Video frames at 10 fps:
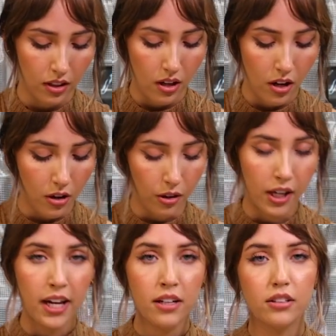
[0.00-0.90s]

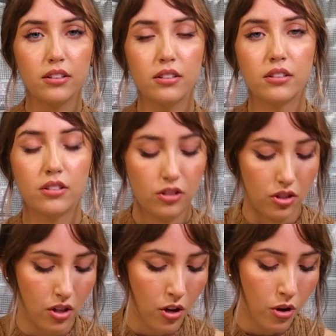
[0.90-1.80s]
Okay,
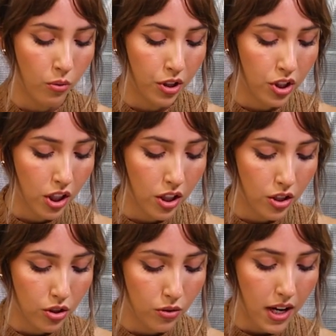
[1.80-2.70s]
so what you're gonna
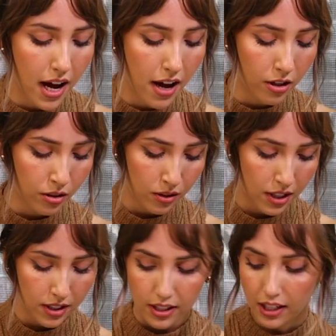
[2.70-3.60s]
do now
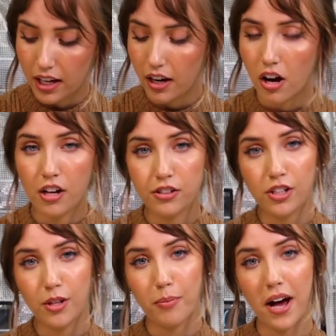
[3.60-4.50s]
to get it onto the
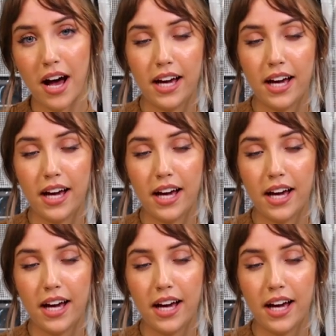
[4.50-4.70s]
pie